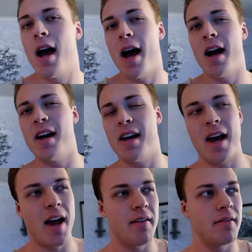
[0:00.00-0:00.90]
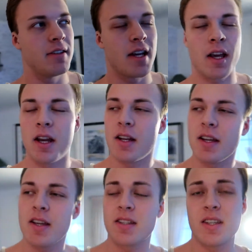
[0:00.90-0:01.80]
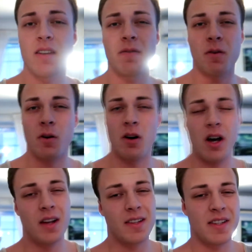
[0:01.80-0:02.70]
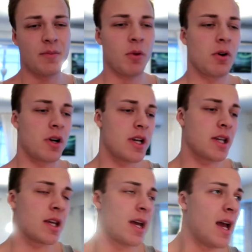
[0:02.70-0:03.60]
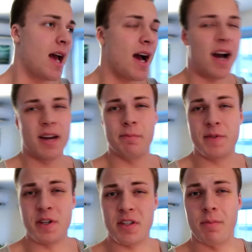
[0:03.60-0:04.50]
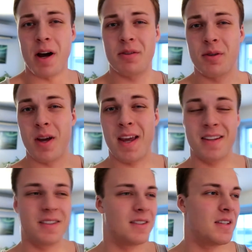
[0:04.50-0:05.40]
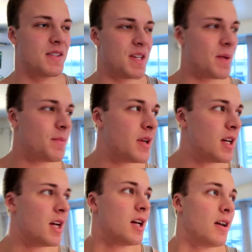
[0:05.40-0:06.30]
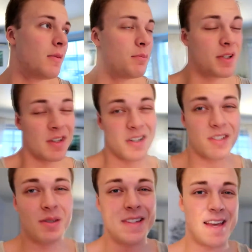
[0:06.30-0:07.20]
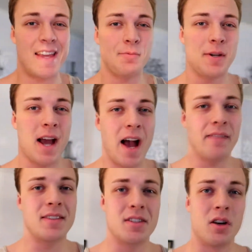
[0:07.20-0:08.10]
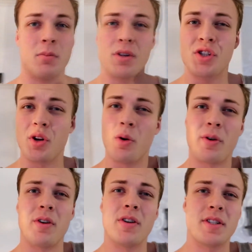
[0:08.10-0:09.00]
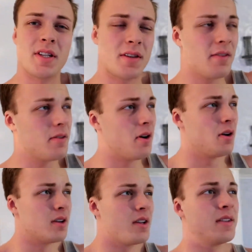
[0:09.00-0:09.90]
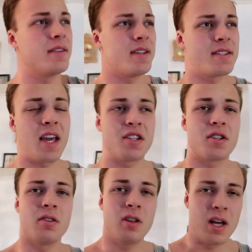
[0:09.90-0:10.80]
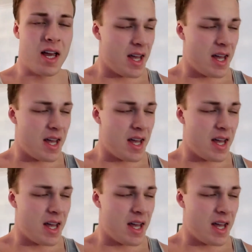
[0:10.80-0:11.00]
I have taken it easy for this morning. I am just about to hit the gym because today we have some shoulders on the schedule.